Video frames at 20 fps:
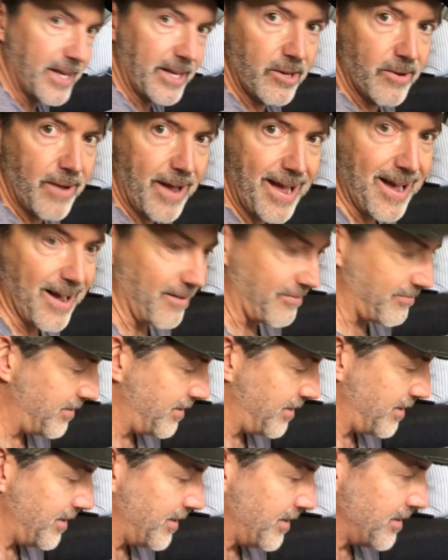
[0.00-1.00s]
that you have.
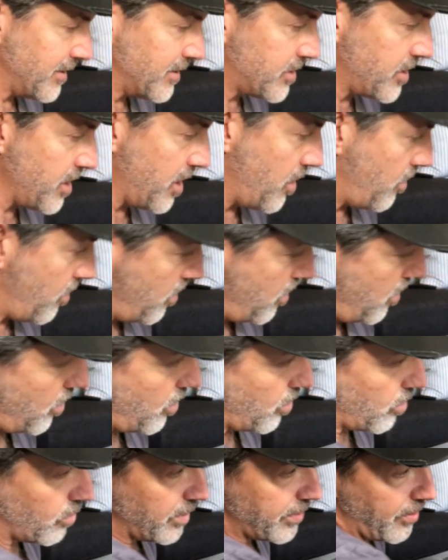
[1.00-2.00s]
So
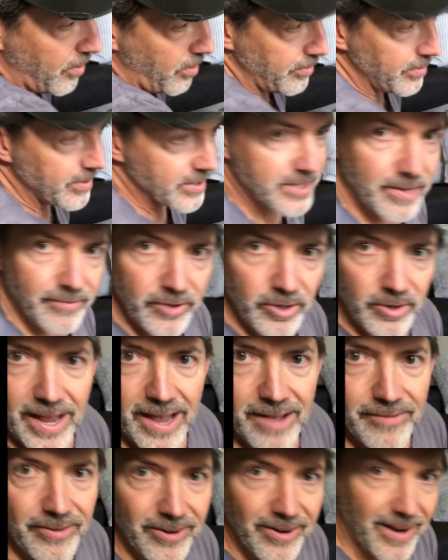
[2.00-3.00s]
with all the stuff that you
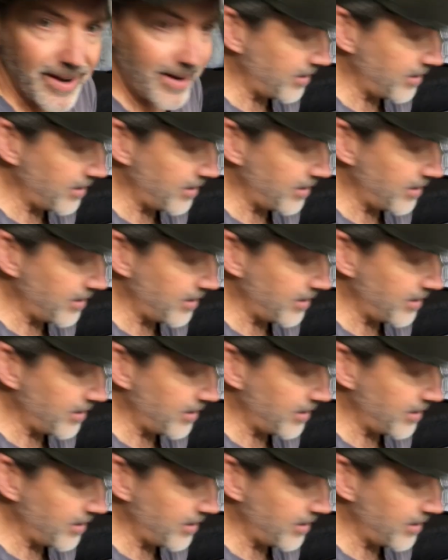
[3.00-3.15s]
have here,